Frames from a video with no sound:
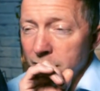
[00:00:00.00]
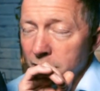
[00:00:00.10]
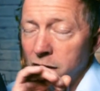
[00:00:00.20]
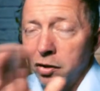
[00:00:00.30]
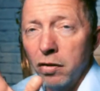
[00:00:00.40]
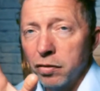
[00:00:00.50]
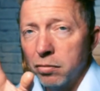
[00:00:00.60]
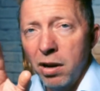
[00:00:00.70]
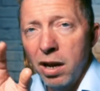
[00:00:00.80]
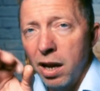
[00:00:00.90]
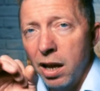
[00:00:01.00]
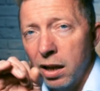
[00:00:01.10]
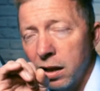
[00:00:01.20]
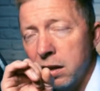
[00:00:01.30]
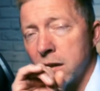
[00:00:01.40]
software.
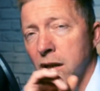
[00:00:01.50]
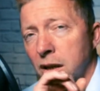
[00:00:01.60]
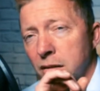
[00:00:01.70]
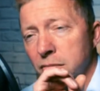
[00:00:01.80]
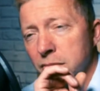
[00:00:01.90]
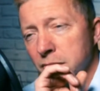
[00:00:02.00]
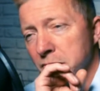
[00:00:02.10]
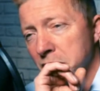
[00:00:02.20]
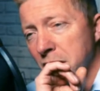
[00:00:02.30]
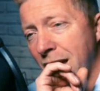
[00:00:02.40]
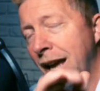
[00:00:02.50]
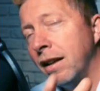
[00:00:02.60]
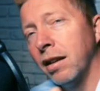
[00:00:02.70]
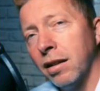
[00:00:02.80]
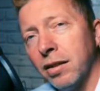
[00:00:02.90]
Literally
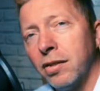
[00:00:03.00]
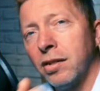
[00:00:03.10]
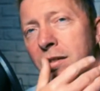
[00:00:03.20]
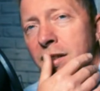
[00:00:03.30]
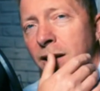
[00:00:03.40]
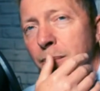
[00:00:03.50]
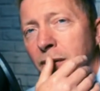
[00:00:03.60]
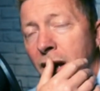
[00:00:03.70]
endless tips.